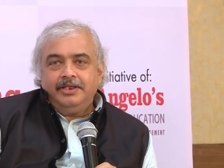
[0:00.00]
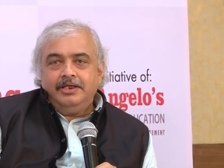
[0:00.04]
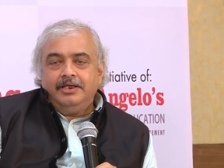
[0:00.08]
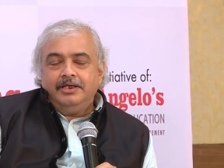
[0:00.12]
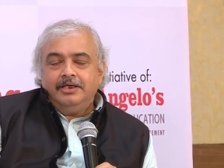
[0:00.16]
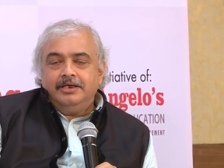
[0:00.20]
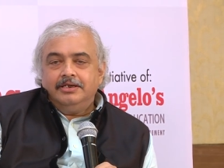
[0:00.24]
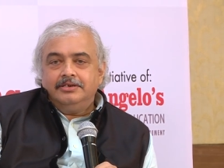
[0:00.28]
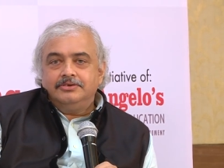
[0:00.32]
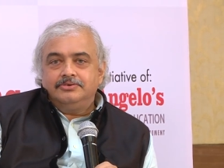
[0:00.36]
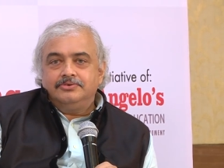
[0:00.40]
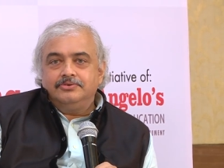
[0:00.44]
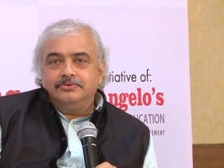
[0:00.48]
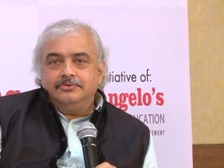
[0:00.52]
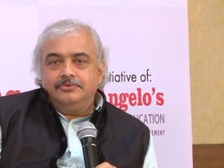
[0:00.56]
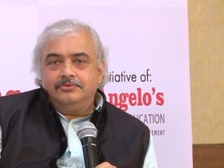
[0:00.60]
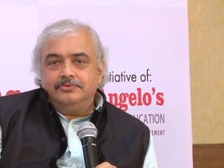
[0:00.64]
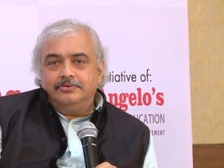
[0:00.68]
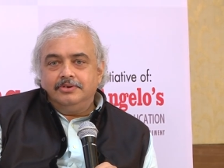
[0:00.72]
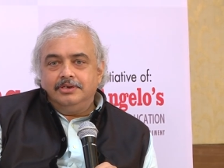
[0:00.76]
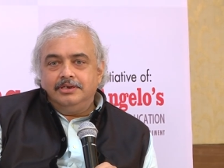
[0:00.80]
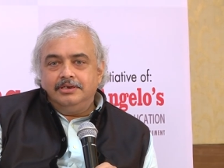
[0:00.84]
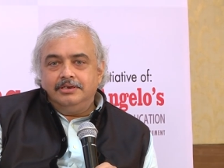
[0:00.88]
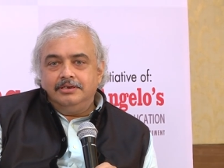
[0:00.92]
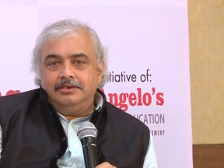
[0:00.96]

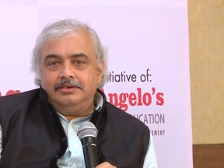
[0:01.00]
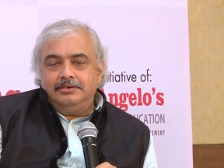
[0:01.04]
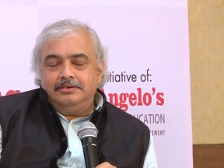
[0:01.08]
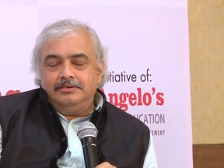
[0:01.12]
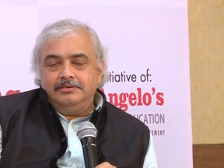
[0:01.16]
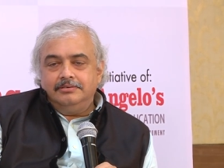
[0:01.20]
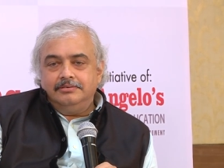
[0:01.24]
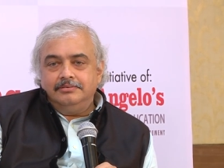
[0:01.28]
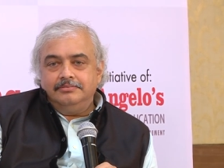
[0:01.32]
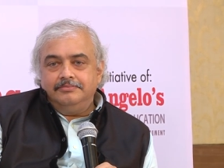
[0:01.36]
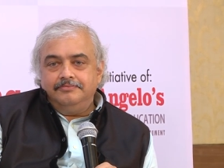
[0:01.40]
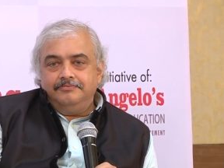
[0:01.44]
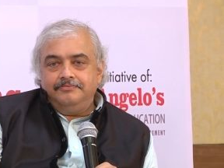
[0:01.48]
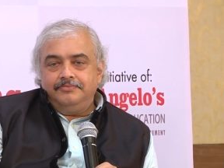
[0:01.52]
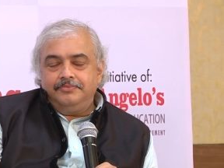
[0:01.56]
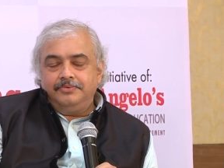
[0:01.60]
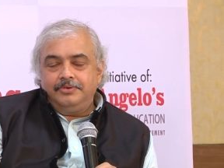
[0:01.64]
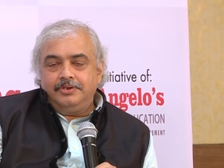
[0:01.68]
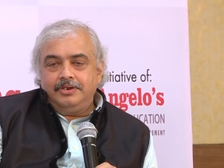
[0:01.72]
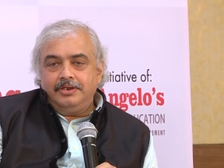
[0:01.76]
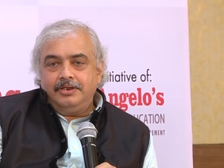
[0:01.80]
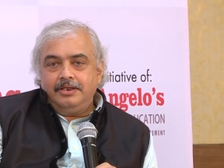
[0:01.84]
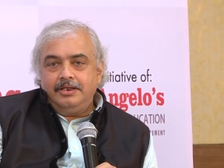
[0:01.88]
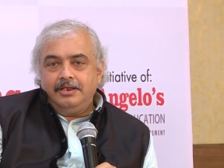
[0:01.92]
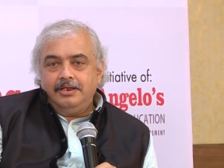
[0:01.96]
So,
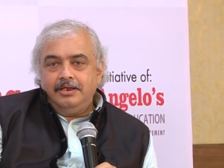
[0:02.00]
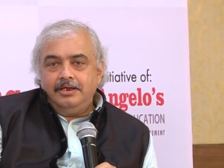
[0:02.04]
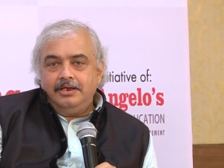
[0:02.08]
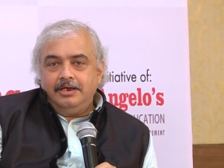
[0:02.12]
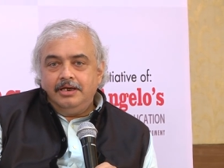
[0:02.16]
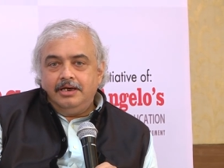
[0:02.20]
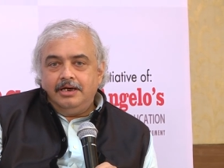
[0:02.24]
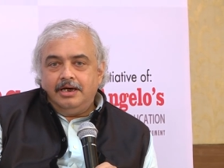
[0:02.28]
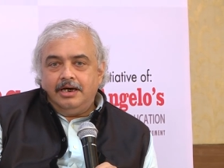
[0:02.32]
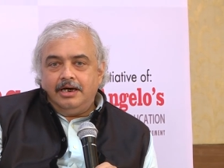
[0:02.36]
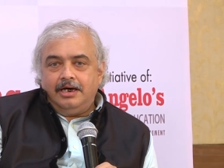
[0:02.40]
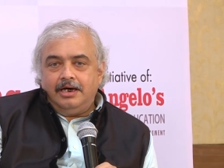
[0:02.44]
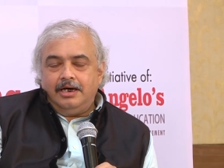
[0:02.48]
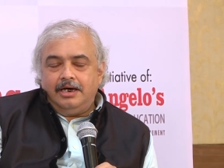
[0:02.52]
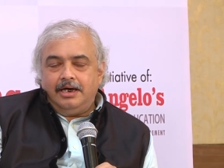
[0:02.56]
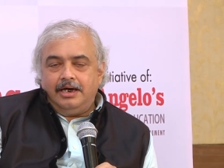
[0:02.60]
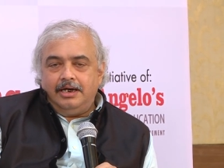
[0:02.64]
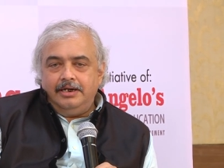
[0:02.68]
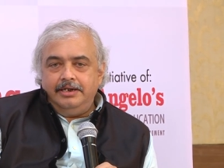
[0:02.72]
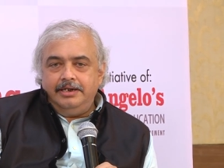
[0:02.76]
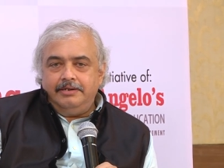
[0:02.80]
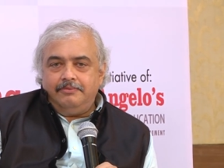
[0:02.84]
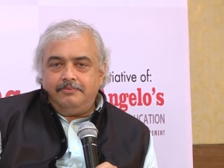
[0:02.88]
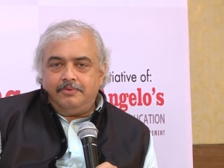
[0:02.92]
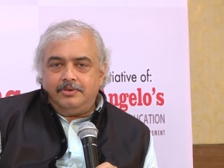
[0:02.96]
uh,
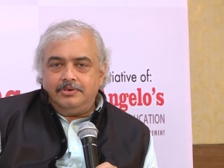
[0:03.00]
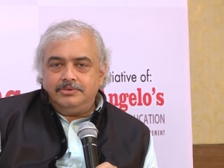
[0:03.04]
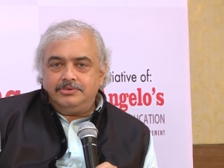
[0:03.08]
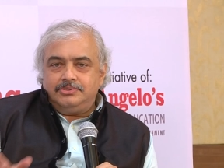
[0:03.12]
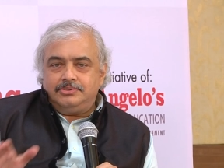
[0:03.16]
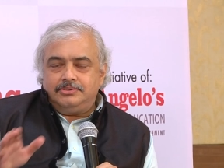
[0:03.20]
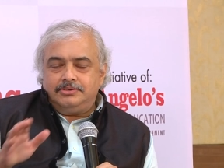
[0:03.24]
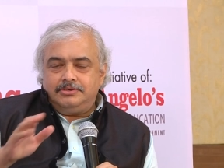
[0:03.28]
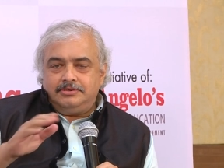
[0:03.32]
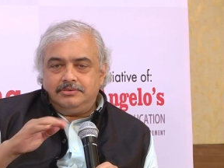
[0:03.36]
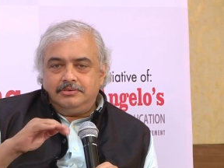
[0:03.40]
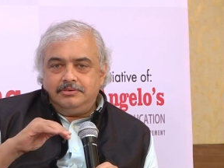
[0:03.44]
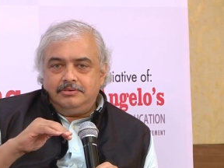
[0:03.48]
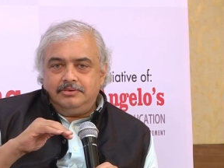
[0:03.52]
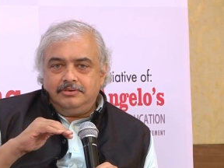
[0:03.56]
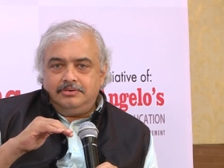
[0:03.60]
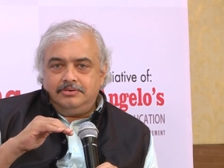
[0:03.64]
idea was